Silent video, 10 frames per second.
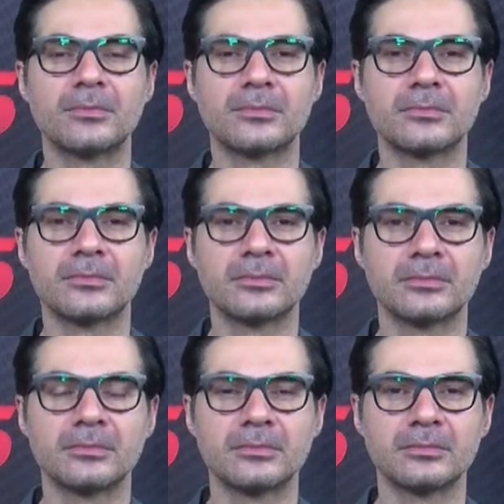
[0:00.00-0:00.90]

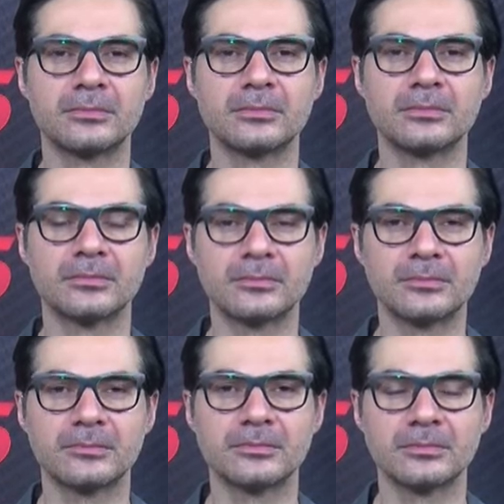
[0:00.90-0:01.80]

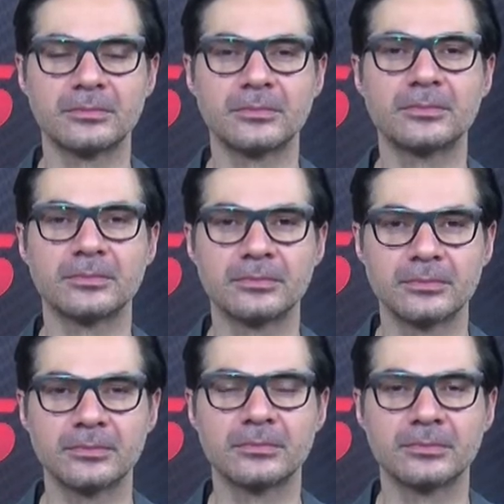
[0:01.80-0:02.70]

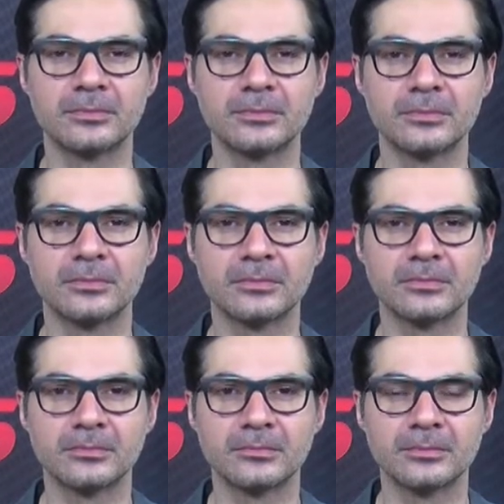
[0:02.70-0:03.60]

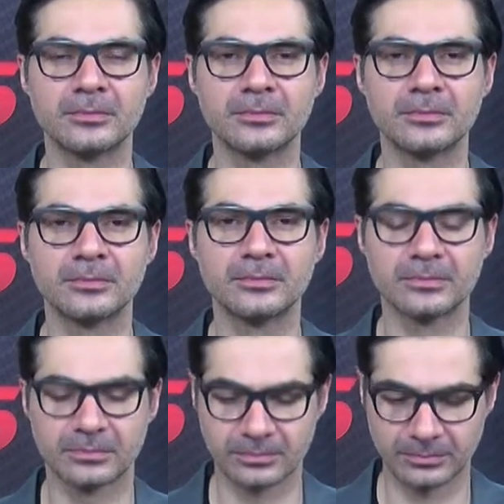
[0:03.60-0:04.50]

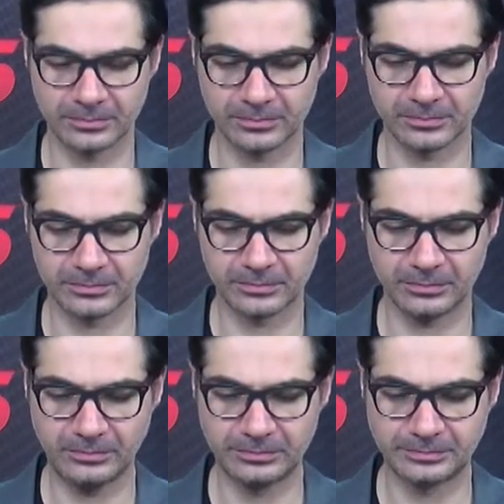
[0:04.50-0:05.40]

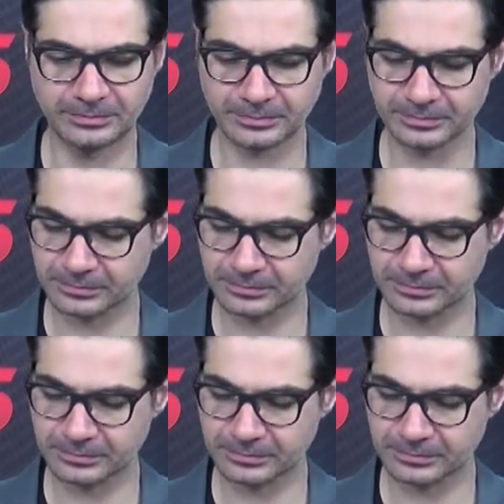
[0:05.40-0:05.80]
(silent)